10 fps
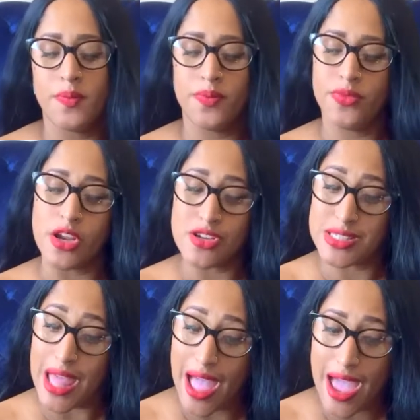there's
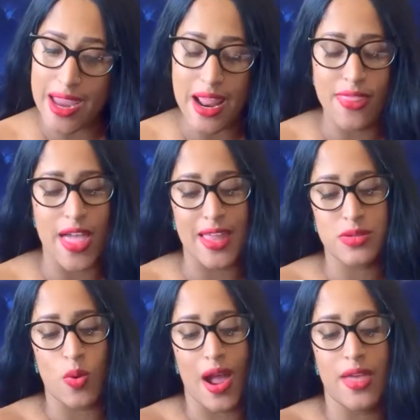that, and that's
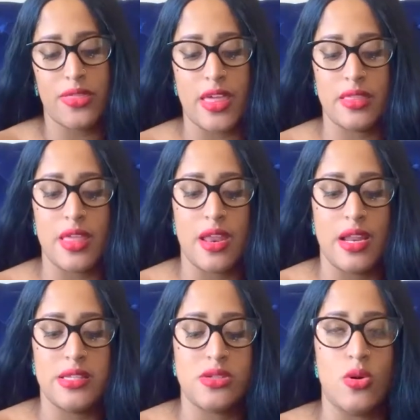why I think that
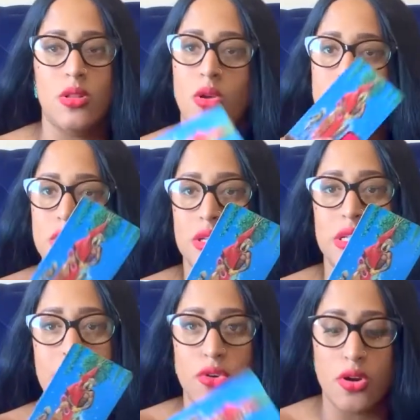it's so close to the
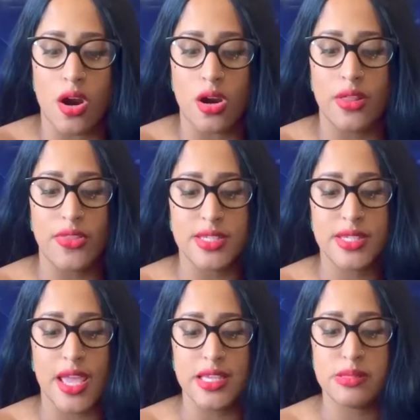Devil card in this
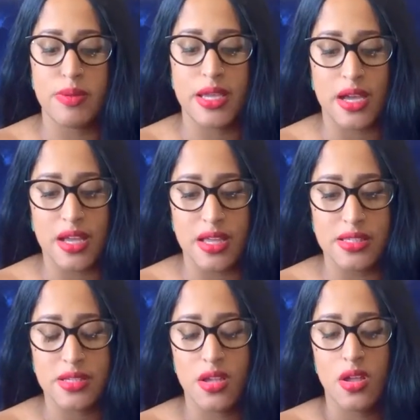case,
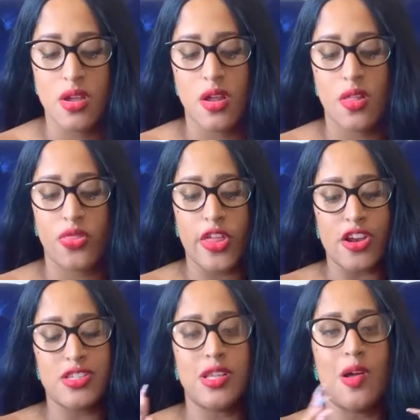because
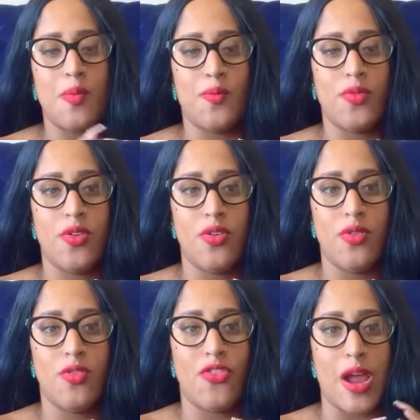there's some
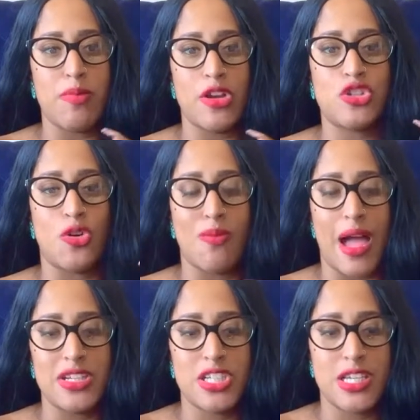vibrational
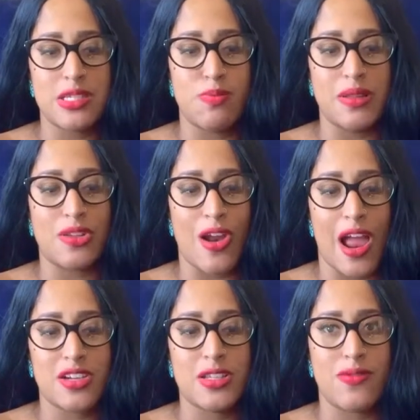matches, but they're
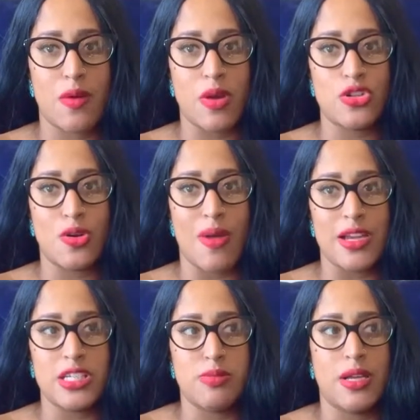actually vibrational
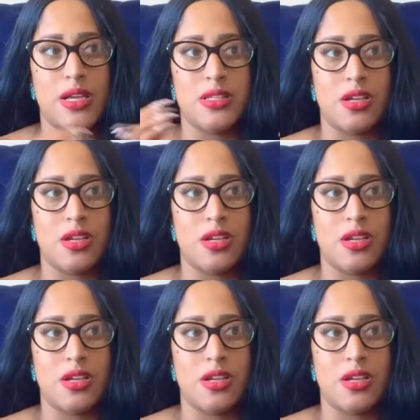matches because